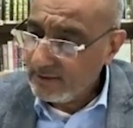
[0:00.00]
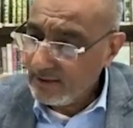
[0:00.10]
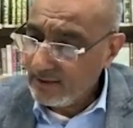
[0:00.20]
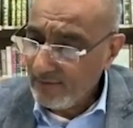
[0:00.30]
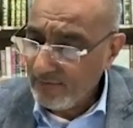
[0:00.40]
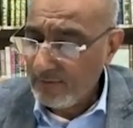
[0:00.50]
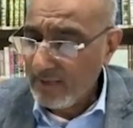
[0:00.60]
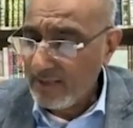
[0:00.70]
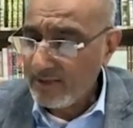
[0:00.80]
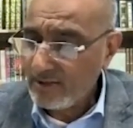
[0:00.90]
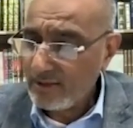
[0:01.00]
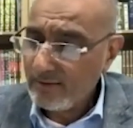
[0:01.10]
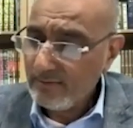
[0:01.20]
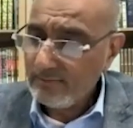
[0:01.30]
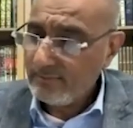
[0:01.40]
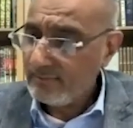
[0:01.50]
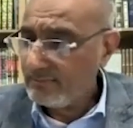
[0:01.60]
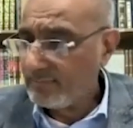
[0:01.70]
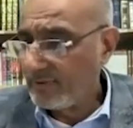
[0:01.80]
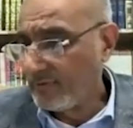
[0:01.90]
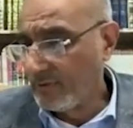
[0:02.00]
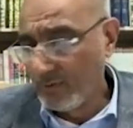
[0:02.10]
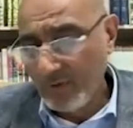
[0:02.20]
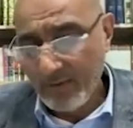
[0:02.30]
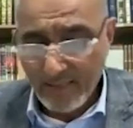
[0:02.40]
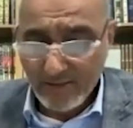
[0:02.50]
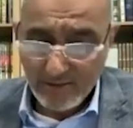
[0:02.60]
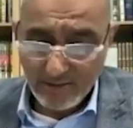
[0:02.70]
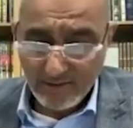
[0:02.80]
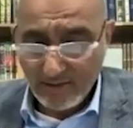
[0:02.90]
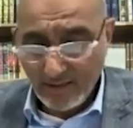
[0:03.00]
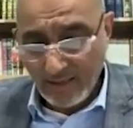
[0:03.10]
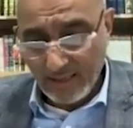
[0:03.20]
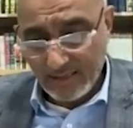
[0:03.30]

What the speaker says: have to mention, before we mention the likes